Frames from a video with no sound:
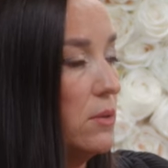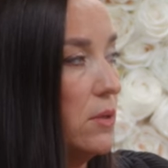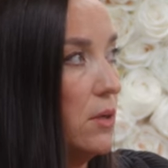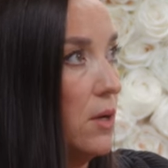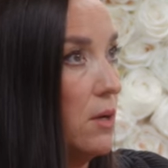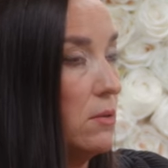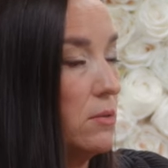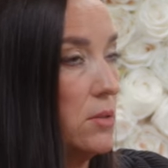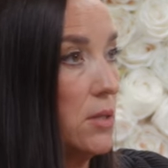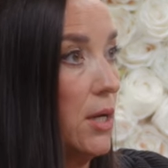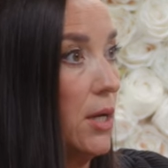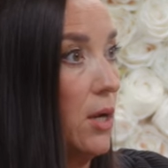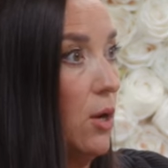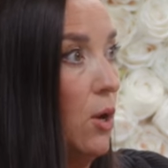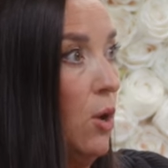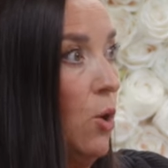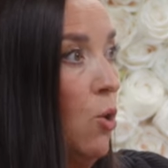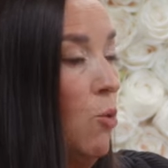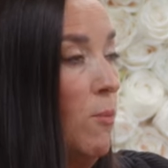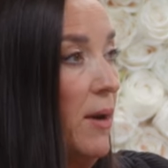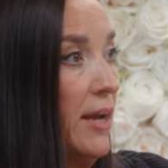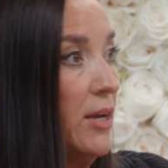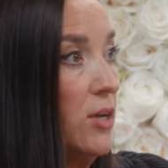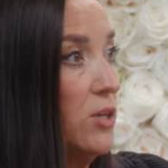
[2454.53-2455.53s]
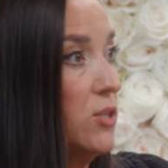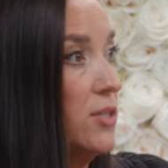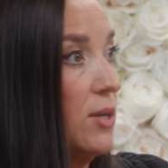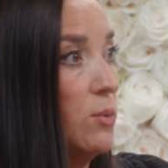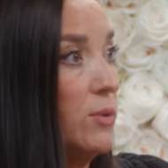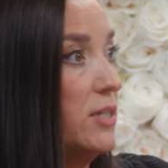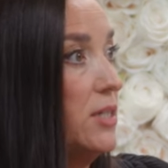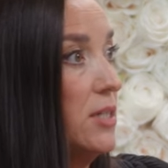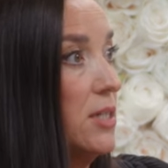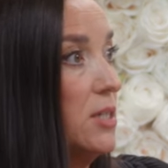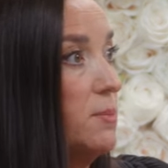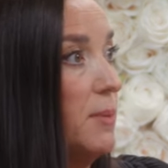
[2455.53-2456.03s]
And I was like, oh my goodness, I
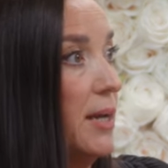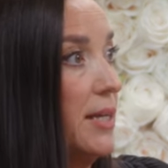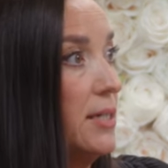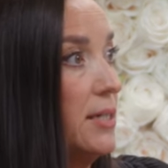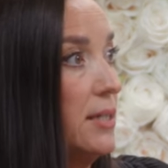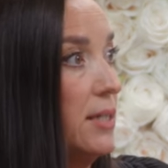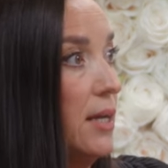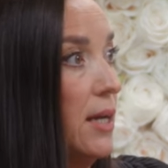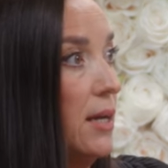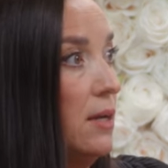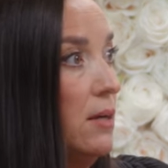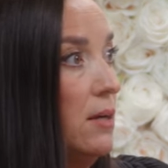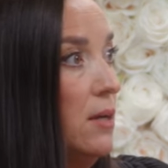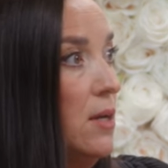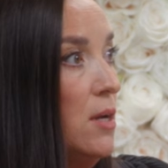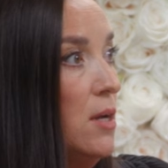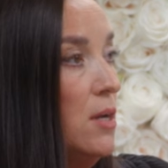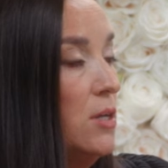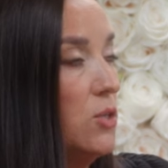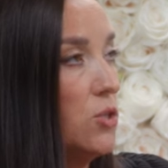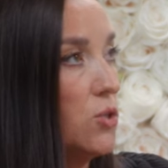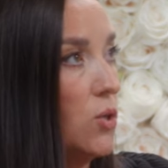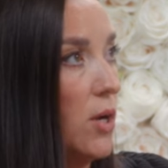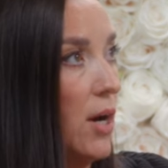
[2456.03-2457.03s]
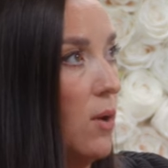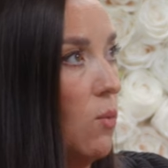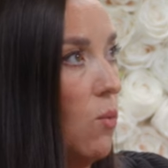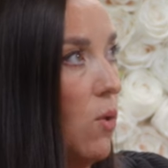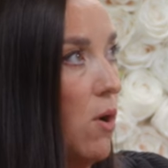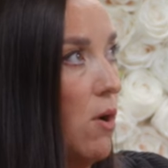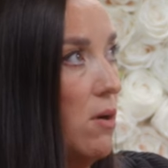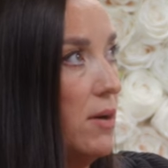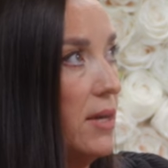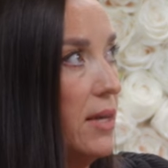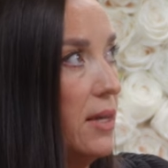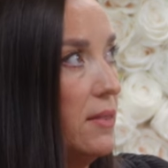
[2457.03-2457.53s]
wasn't expecting that. Yeah. So I
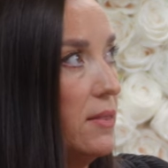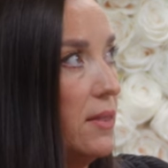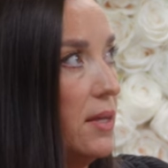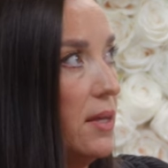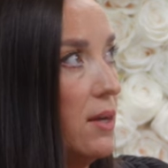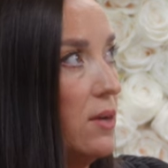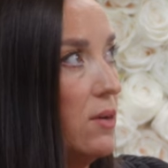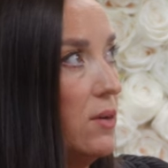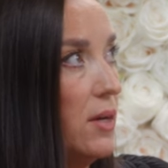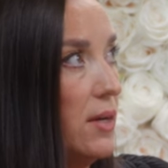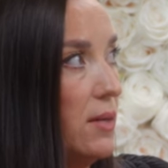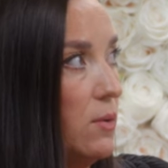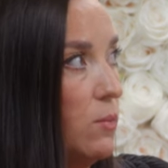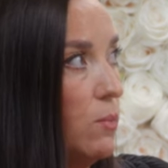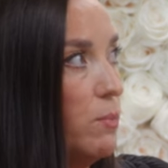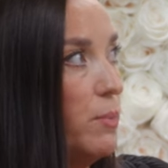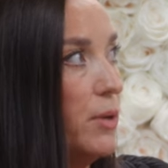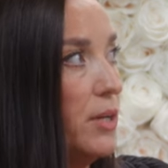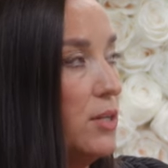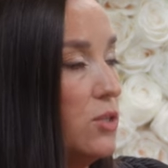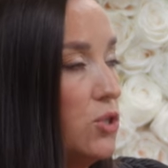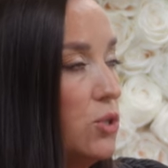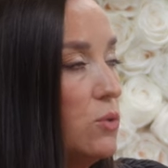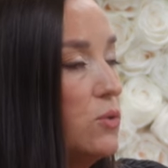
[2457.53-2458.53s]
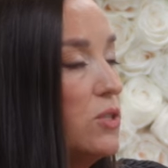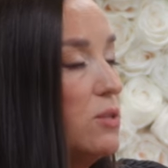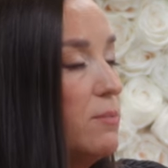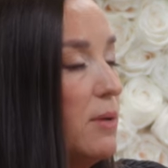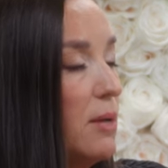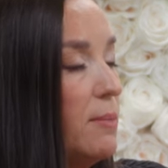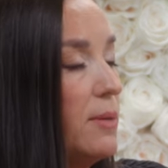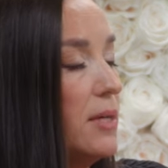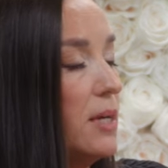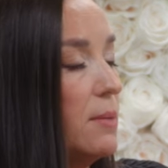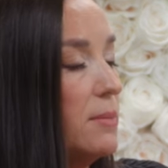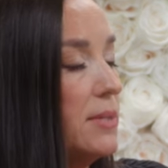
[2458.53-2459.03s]
walk in there, and but as soon as the
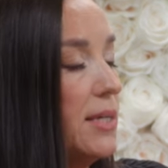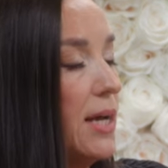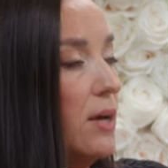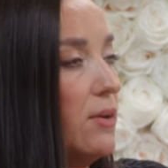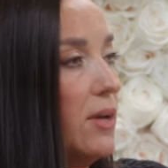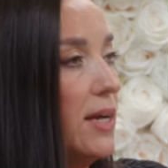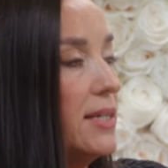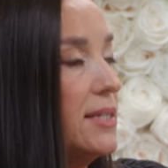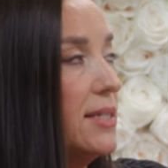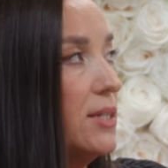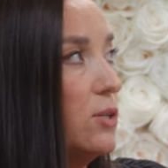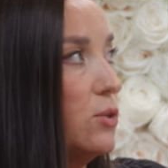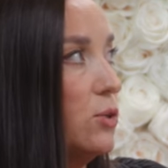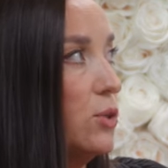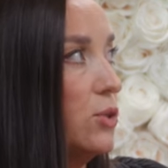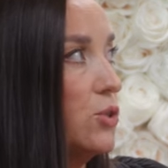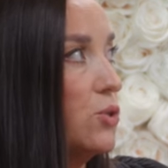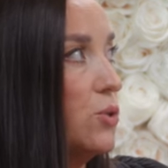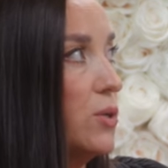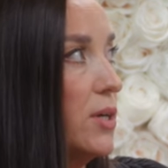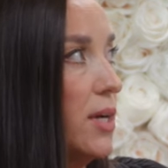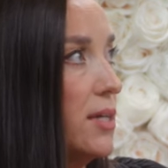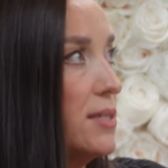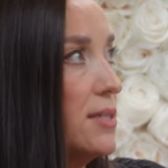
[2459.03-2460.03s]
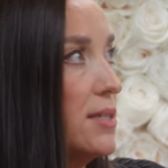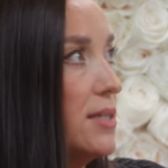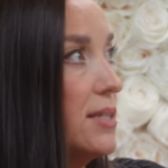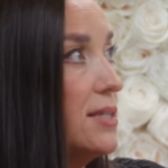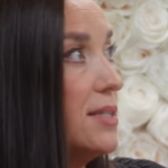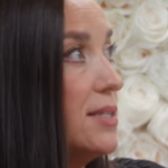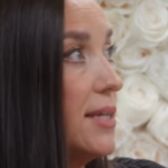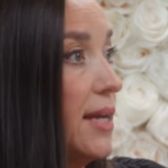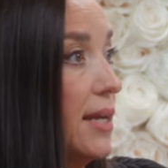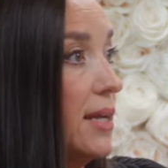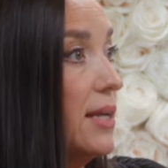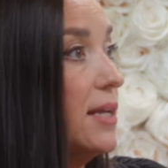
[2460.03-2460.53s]
baby comes out, I see her look to her cousin
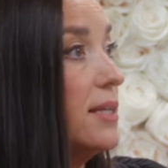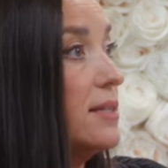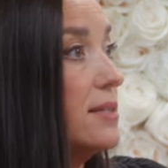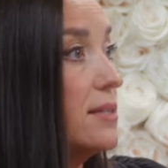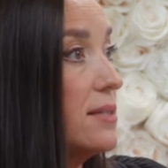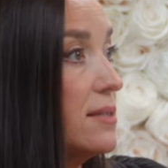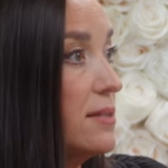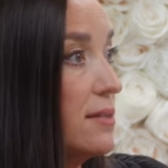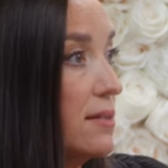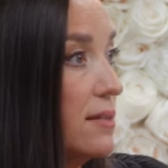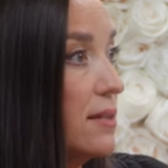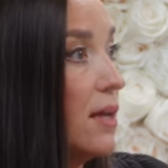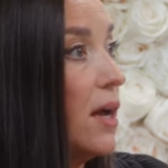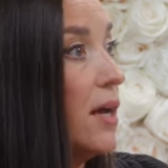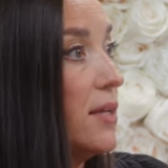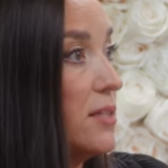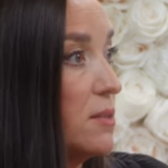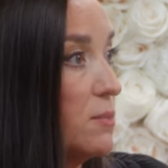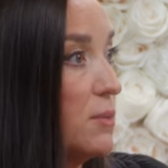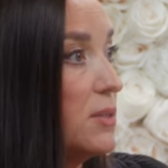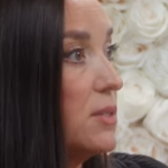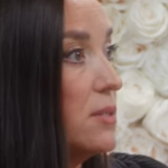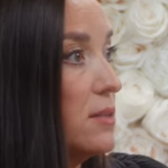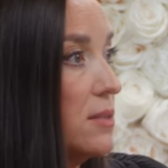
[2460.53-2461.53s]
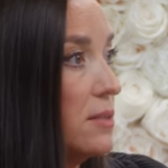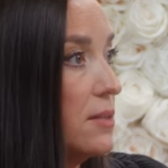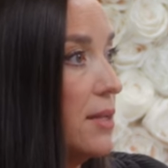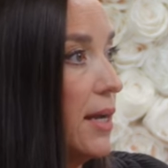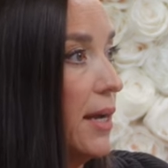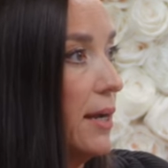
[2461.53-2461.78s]
and say, it's the husband's.